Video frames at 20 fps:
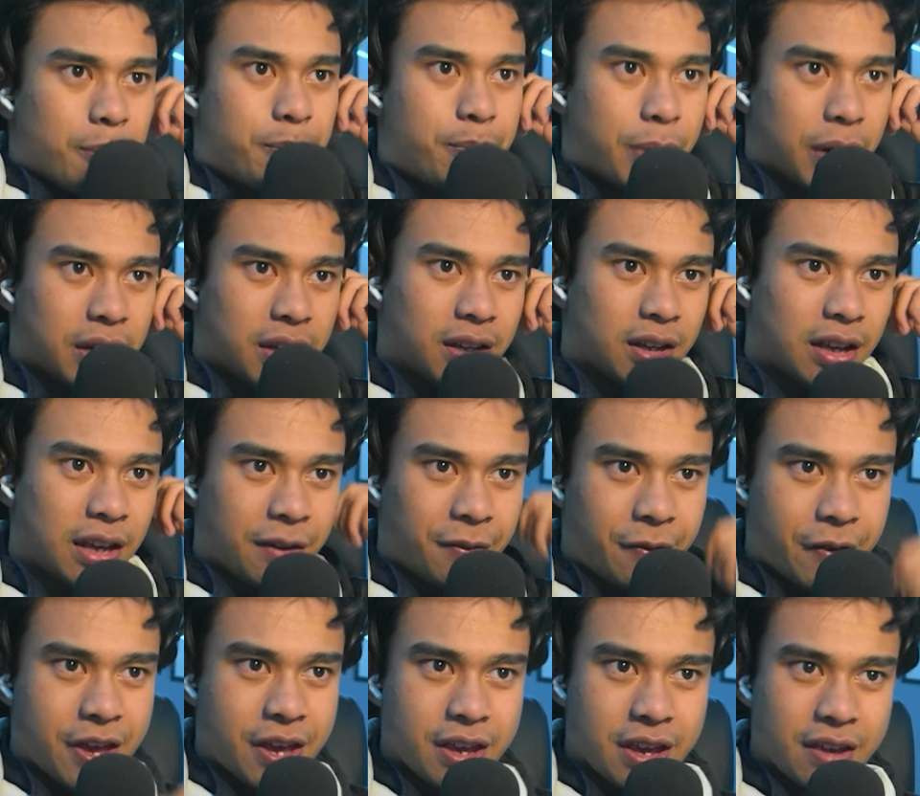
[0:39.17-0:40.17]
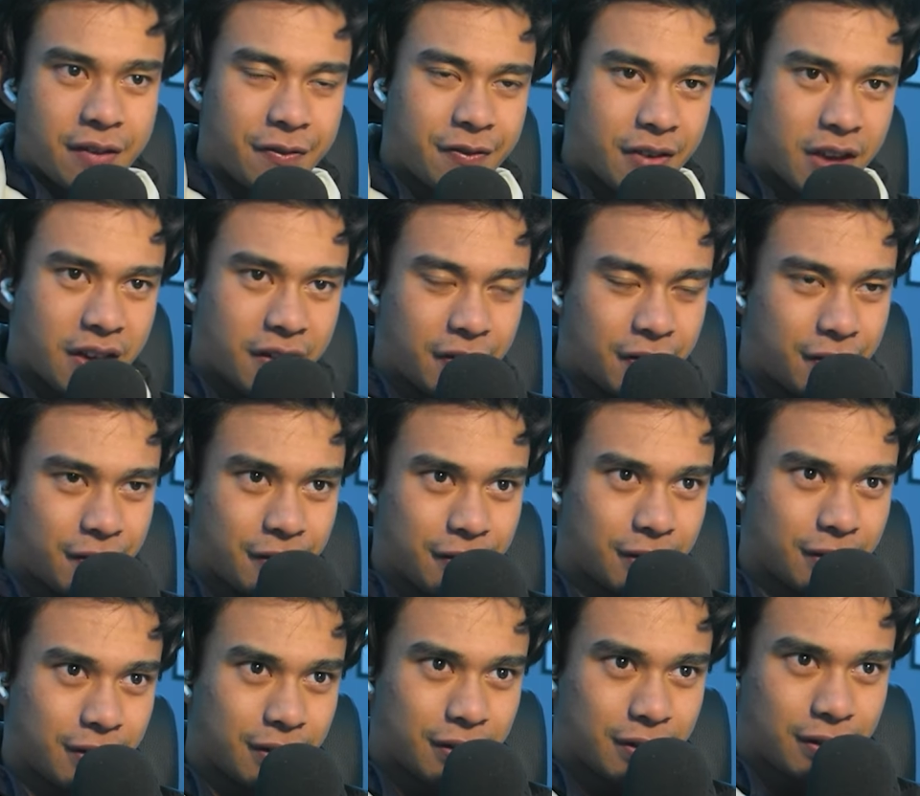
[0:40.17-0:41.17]
But if
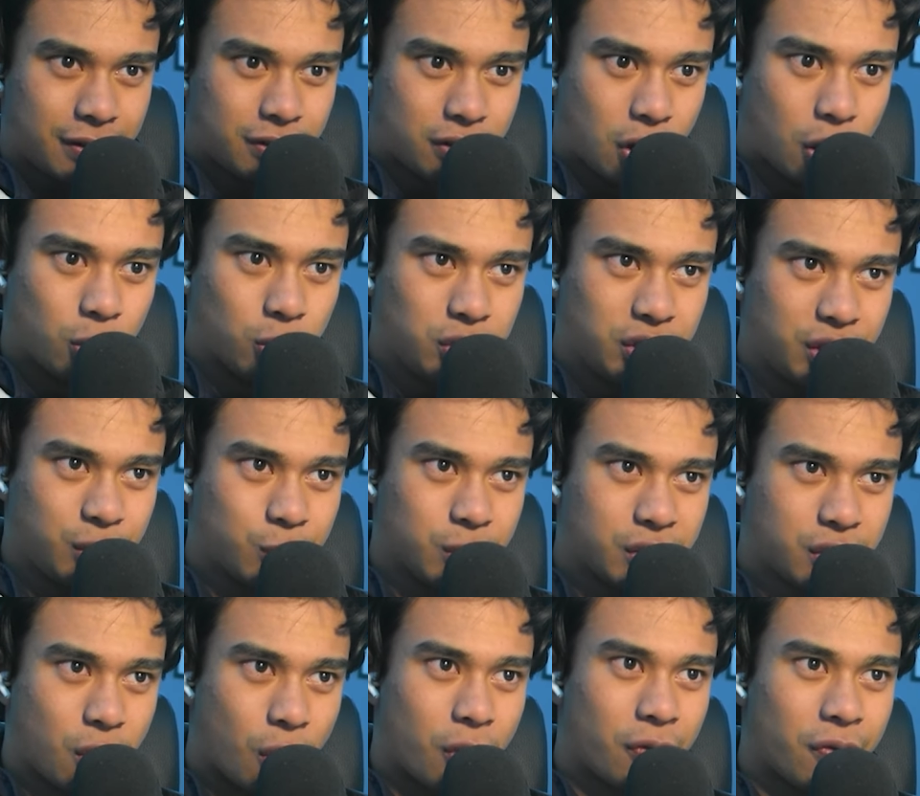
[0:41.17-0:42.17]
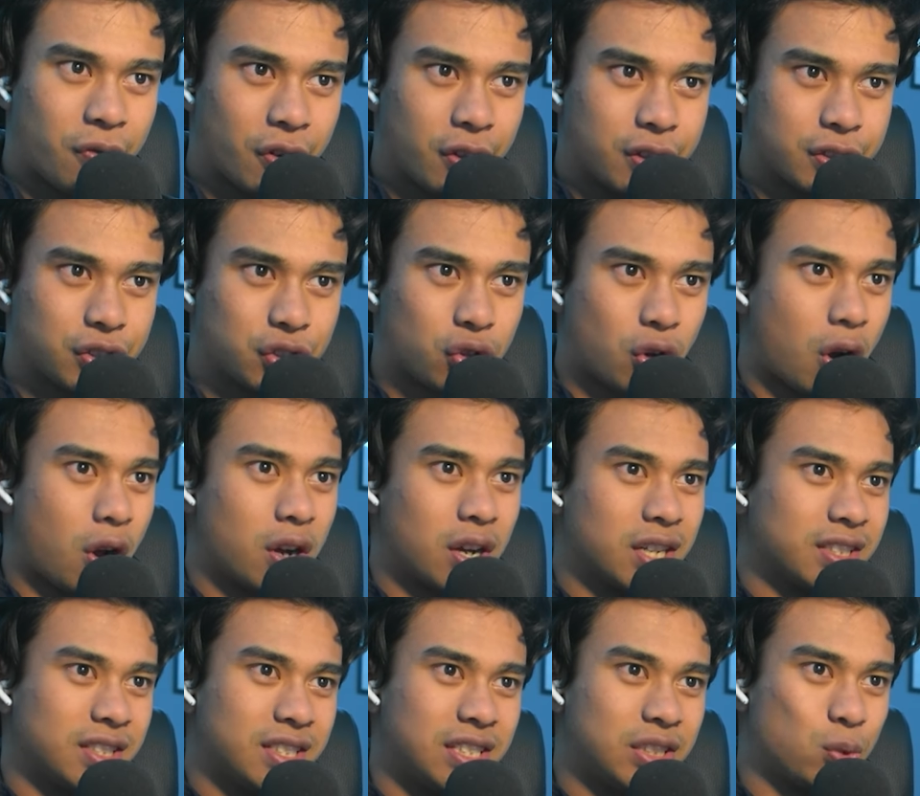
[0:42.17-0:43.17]
Toji was going for the
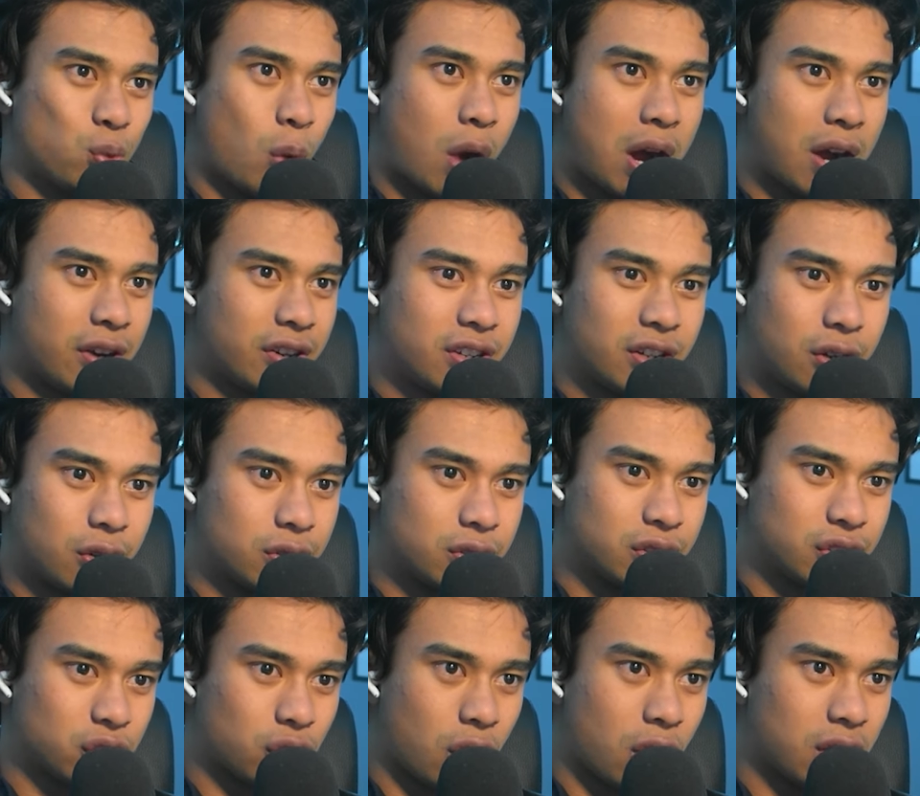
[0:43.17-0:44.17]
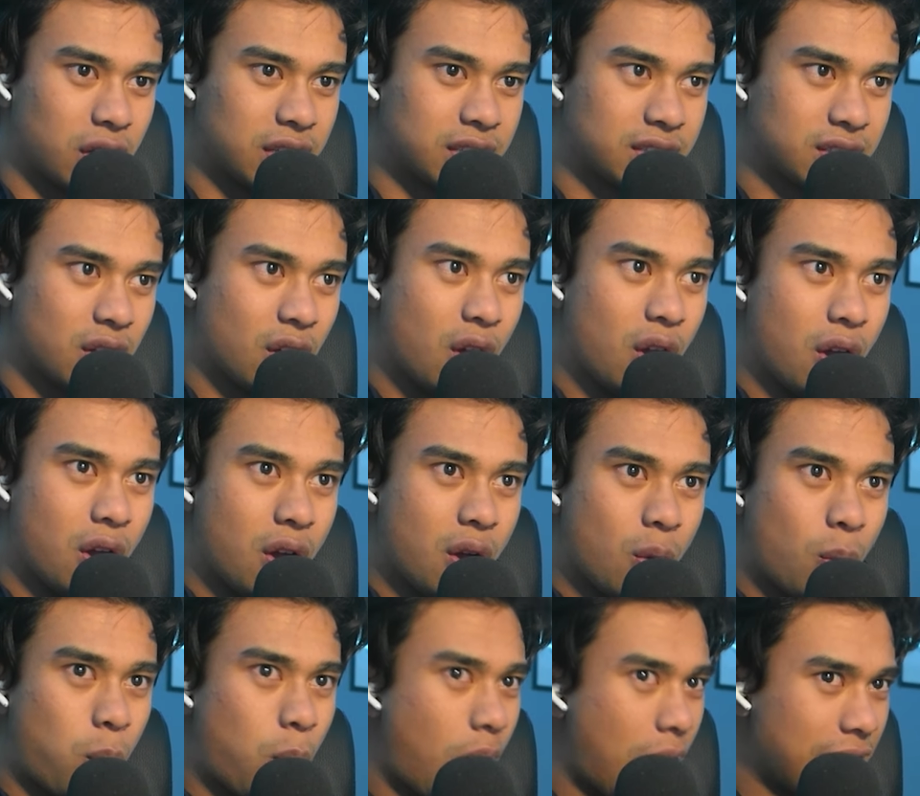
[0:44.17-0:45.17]
strongest, he's wired to go to the strongest.
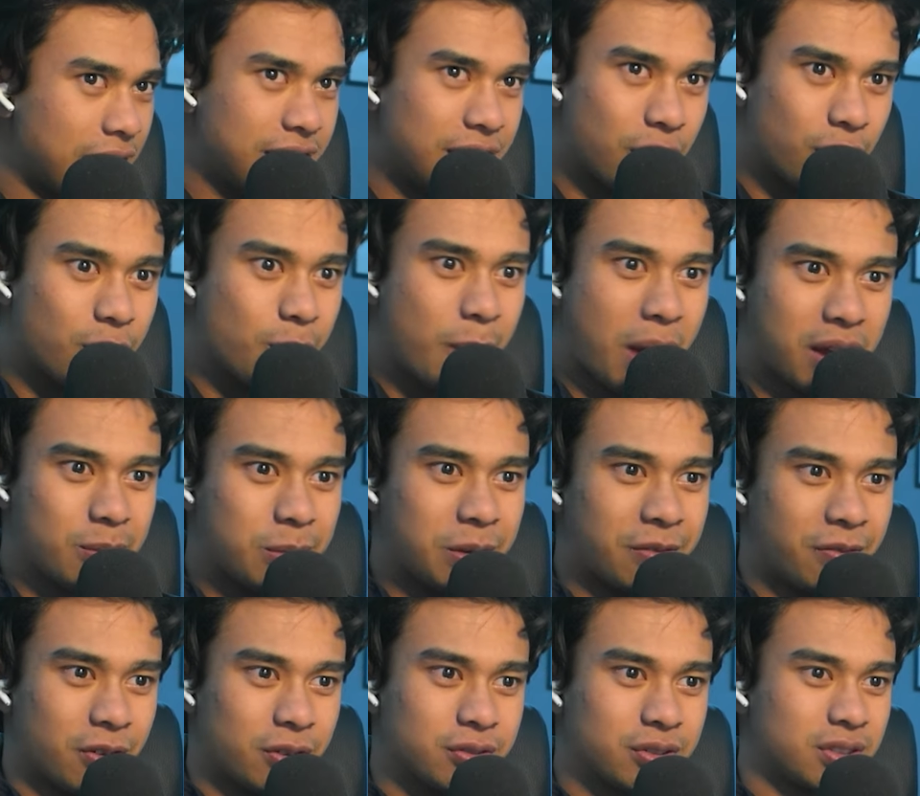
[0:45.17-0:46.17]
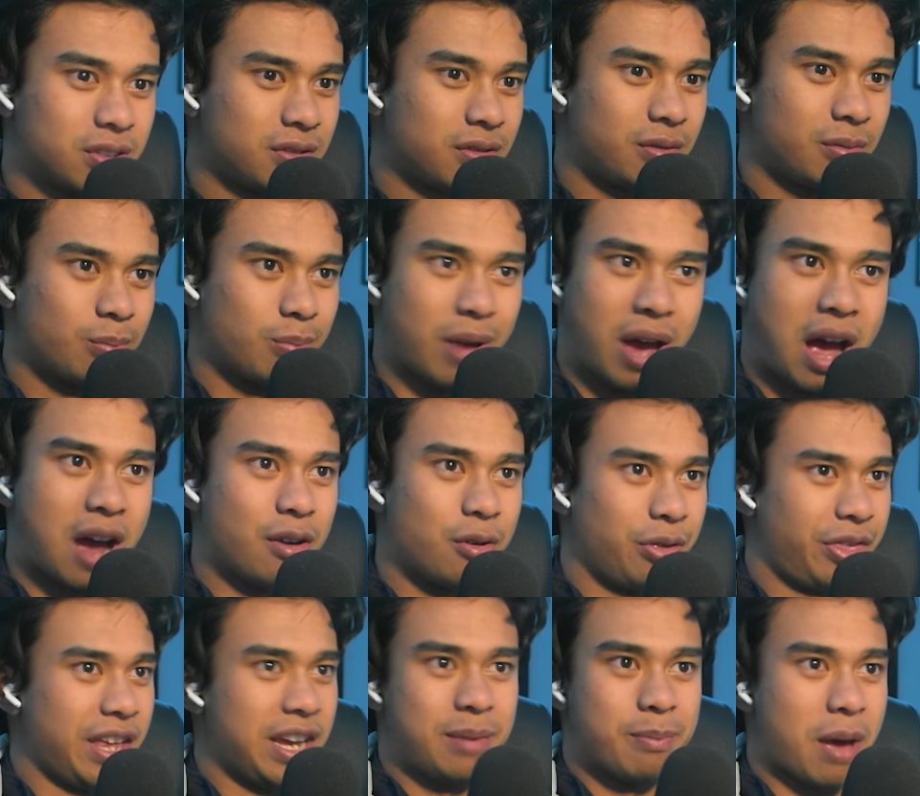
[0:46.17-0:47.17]
Why'd he go to Megumin first? I don't
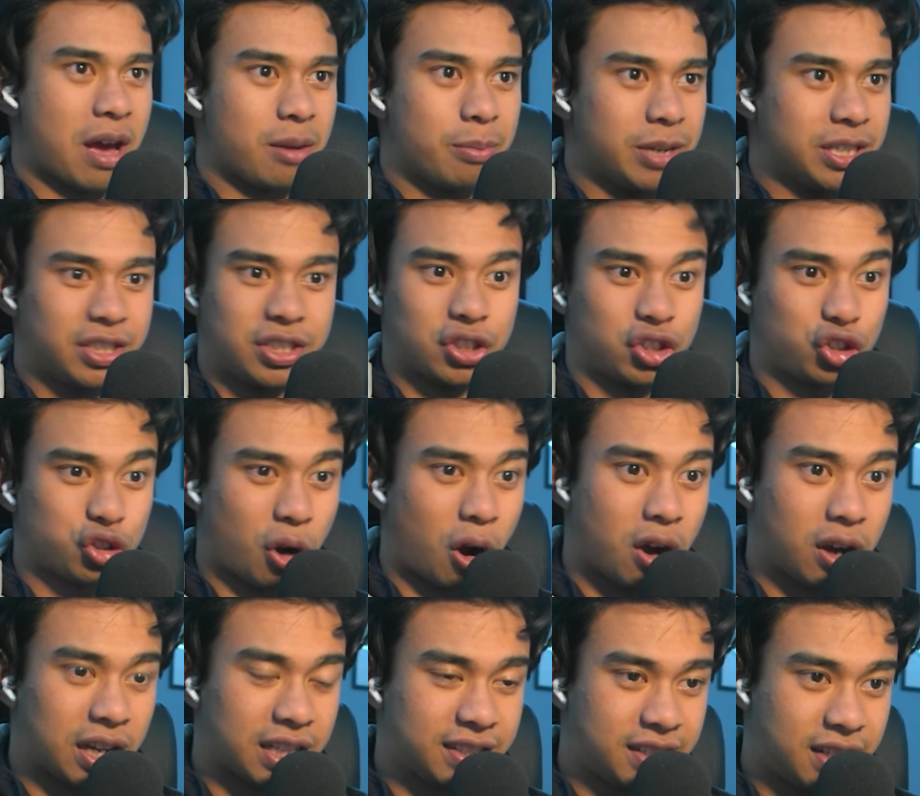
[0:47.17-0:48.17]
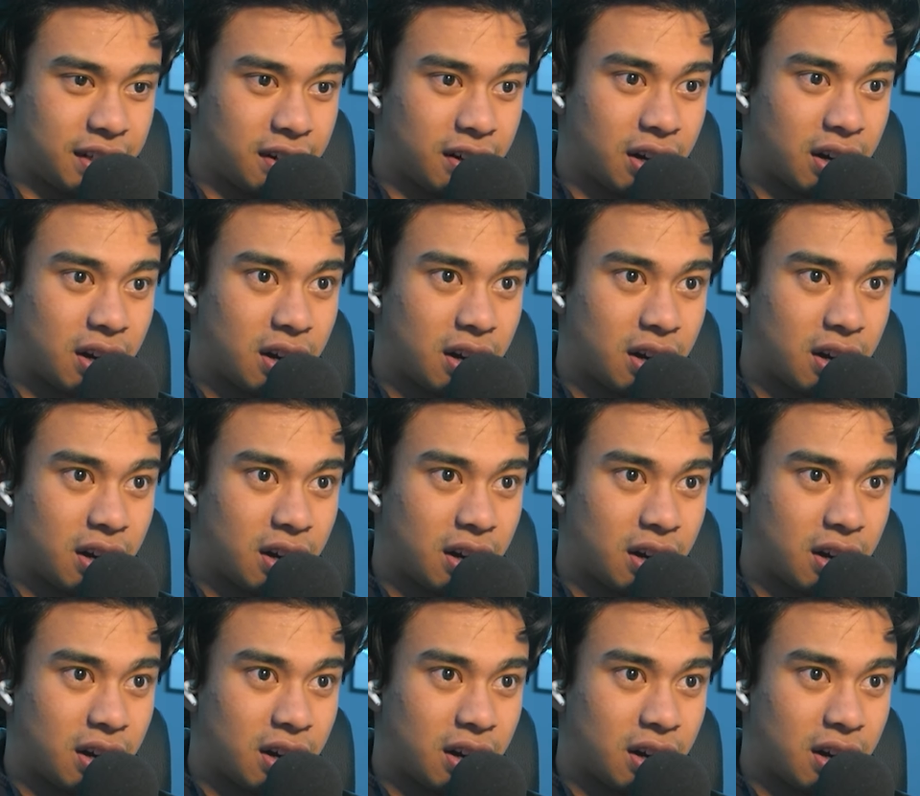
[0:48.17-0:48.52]
think Megumin's the strongest here.